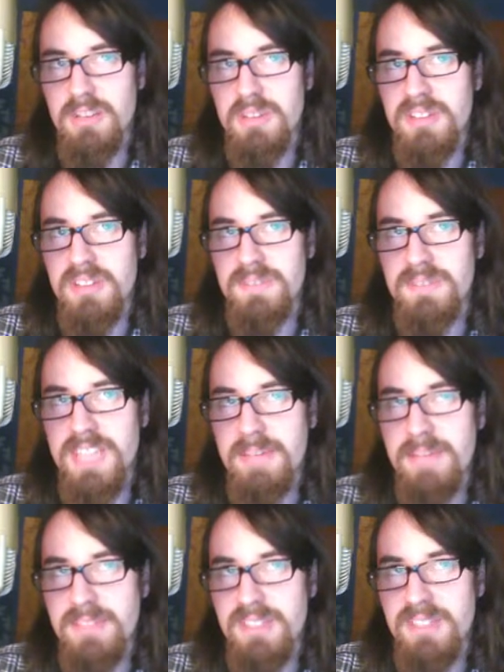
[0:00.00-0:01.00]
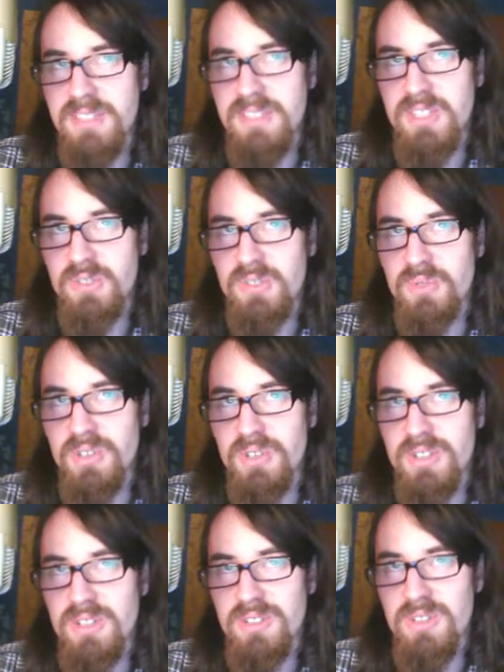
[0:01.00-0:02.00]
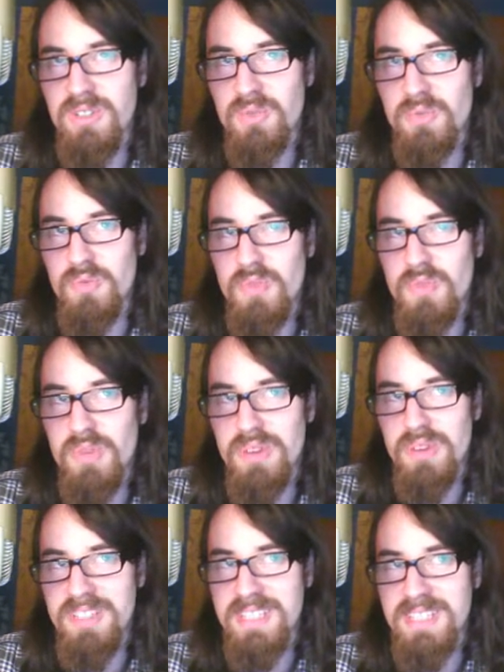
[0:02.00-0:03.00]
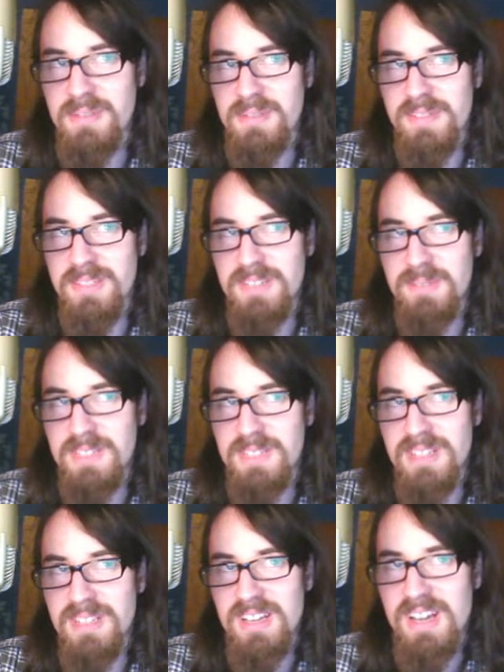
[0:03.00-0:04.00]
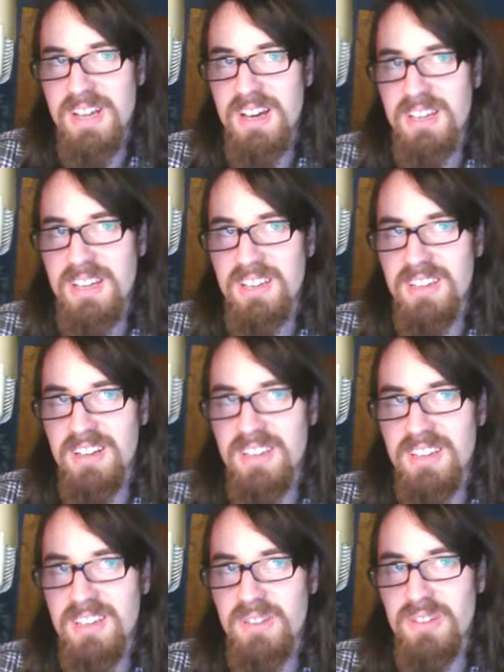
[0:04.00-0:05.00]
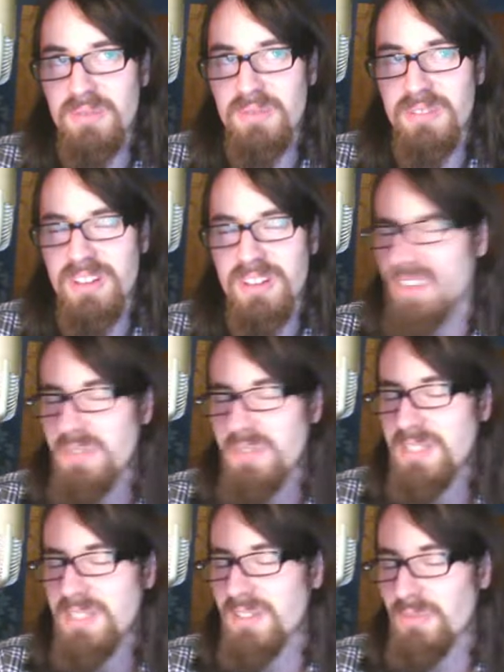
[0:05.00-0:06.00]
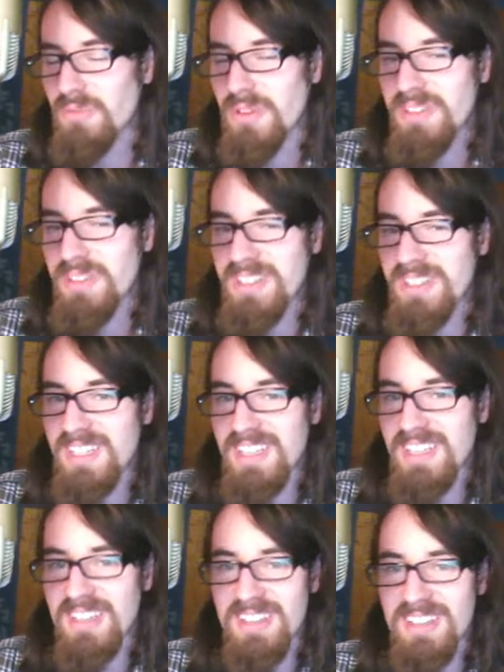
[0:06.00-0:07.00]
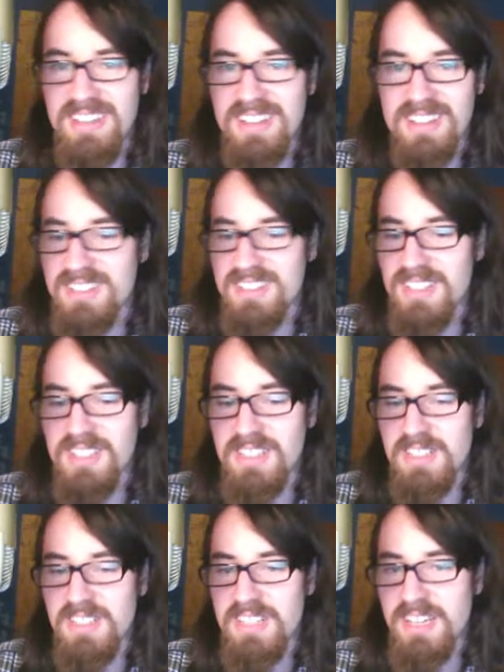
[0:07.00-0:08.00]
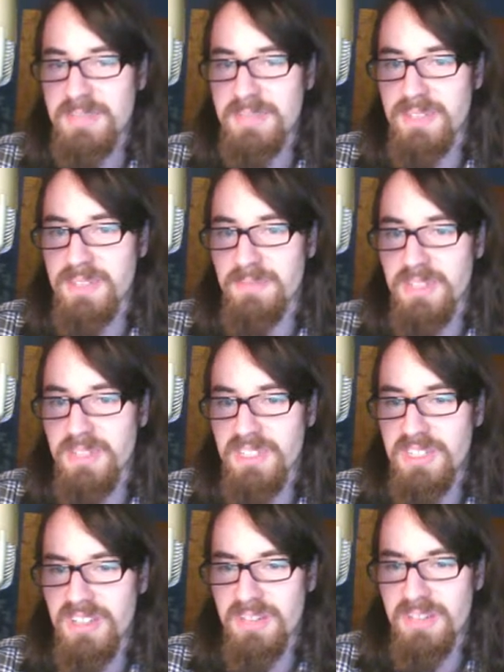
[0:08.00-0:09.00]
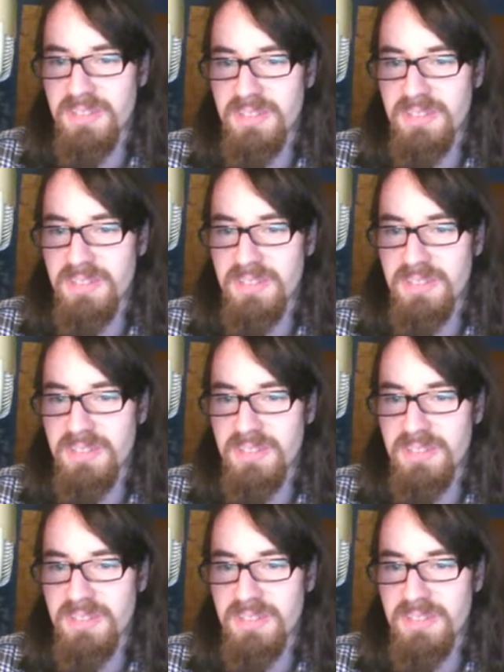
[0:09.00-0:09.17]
of tempted to rewrite some of it, but I know it's not worth it, and it's going to take up so much time.